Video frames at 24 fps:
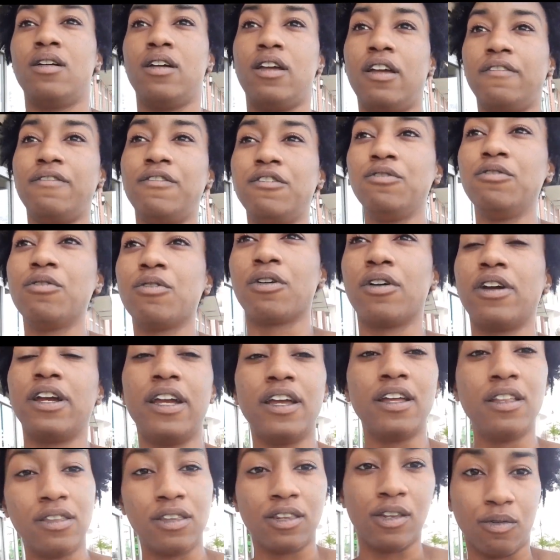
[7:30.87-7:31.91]
if you are
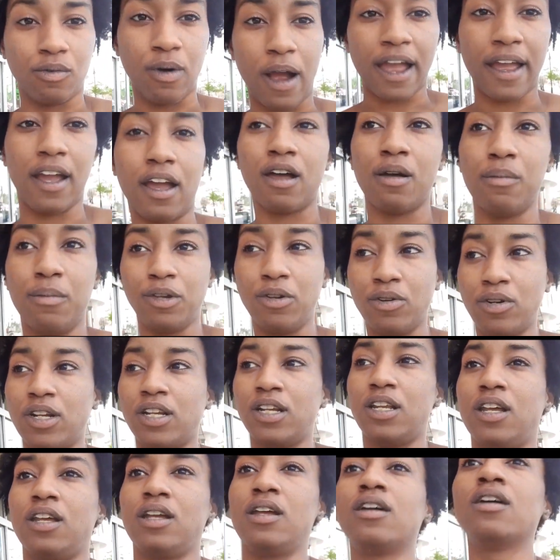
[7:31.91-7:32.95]
in the right
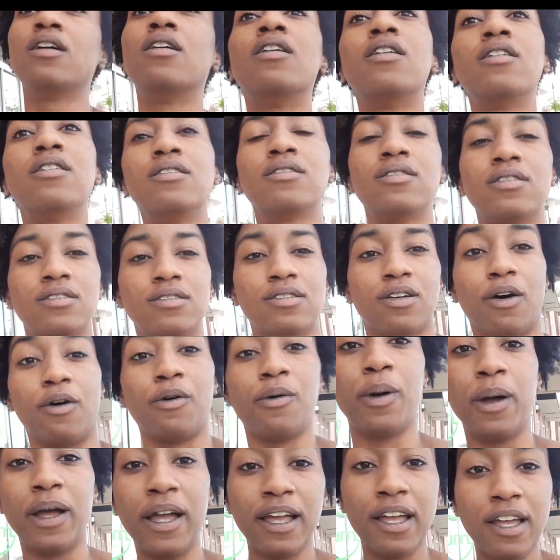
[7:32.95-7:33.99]
community.
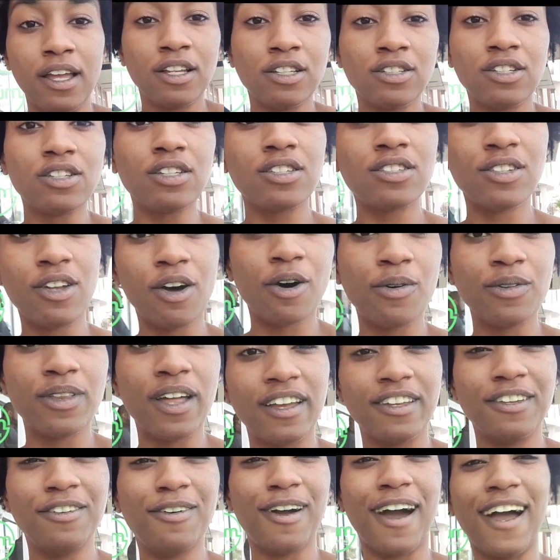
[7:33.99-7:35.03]
So just know
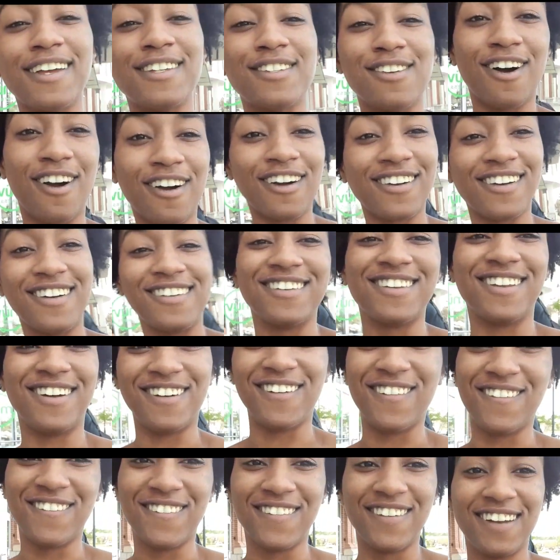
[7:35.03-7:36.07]
that you guys aren't
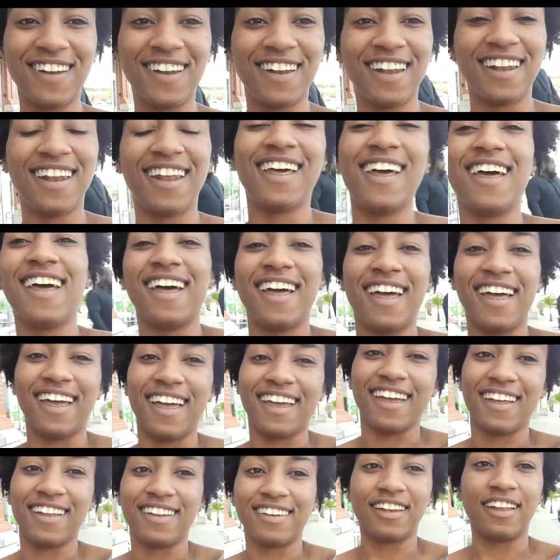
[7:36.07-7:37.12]
alone,
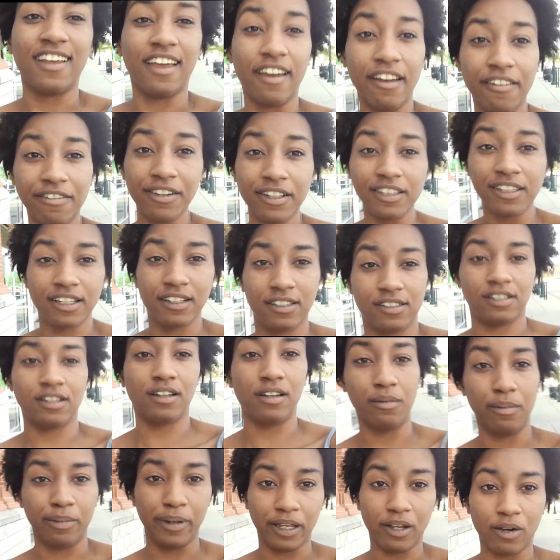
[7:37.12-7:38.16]
and everything's
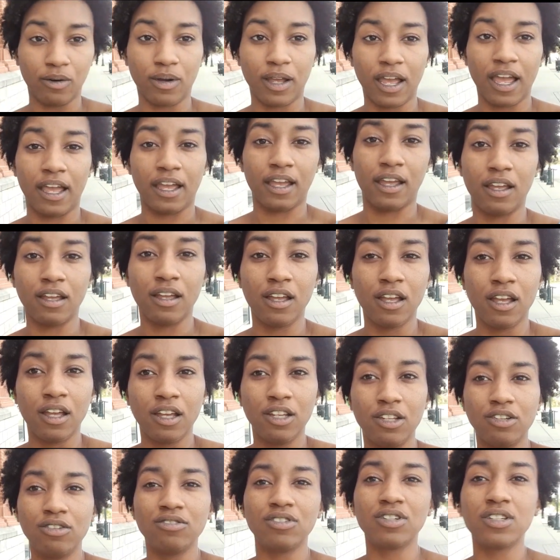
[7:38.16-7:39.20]
gonna be okay.
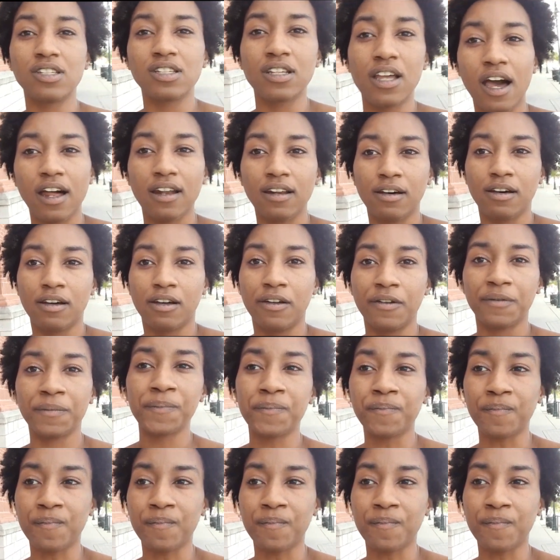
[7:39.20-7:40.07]
You just gotta